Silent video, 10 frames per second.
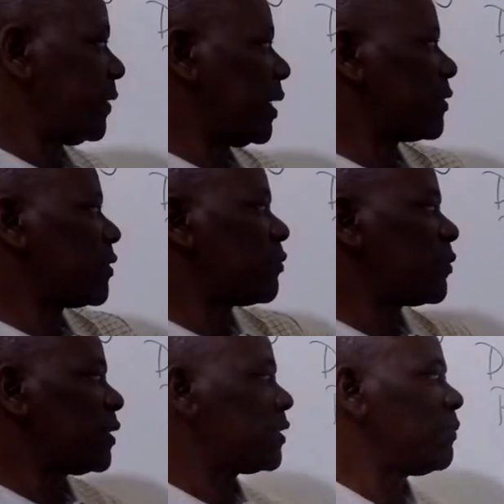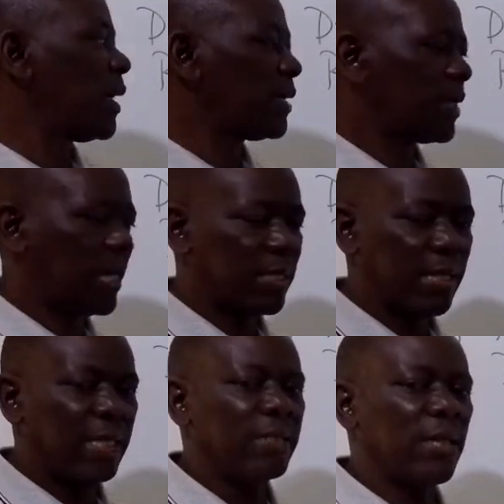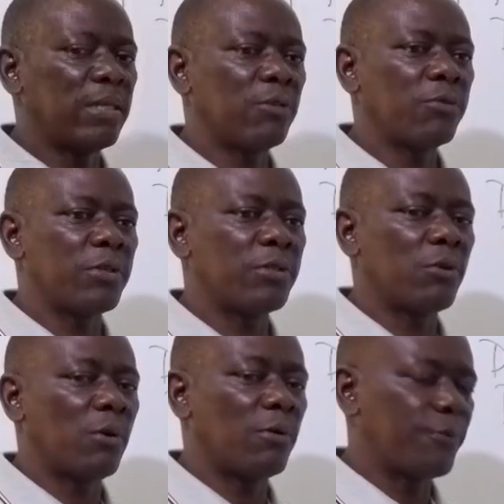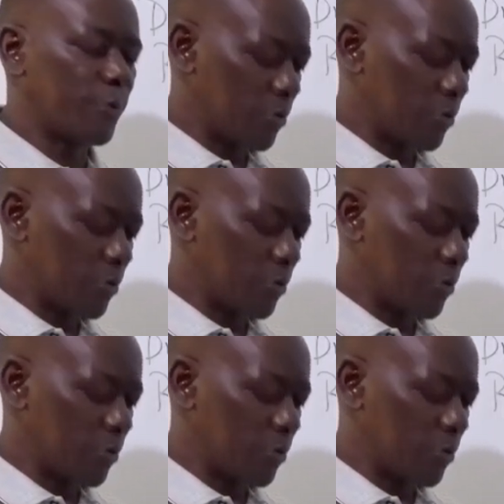it has increased by that, that is an increase of